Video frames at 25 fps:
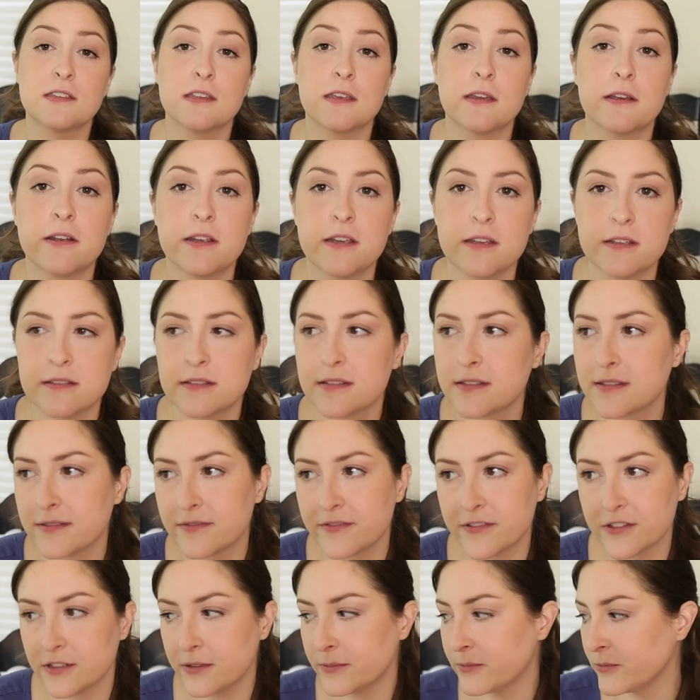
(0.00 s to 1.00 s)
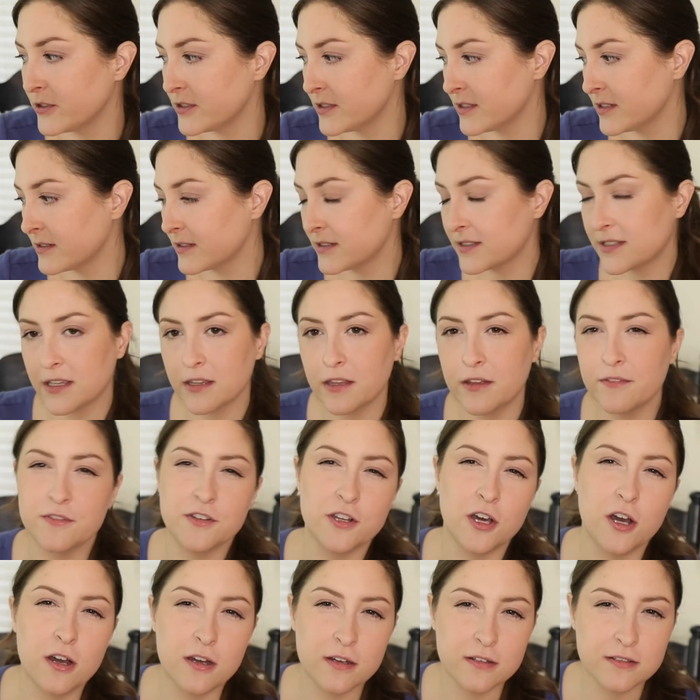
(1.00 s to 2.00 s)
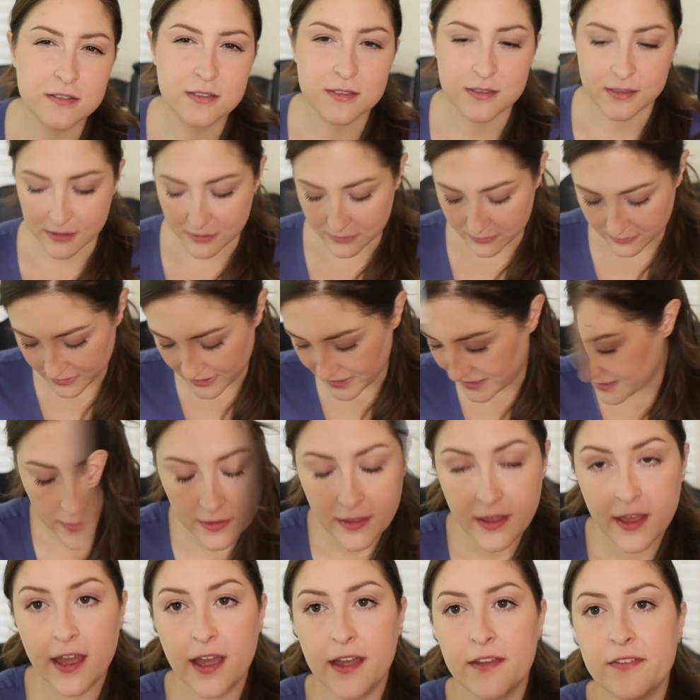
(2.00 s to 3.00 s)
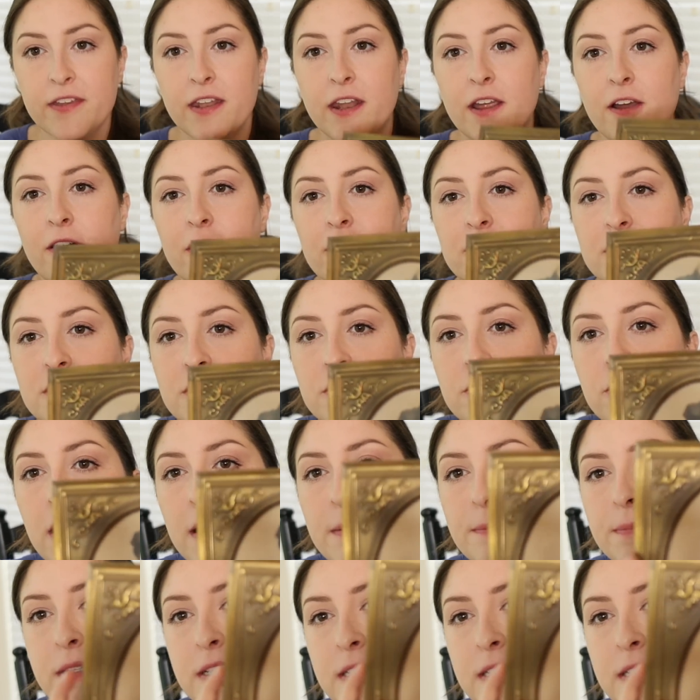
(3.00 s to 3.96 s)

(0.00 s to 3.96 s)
hilarious for some reason because I love dogs, so. And then I also grabbed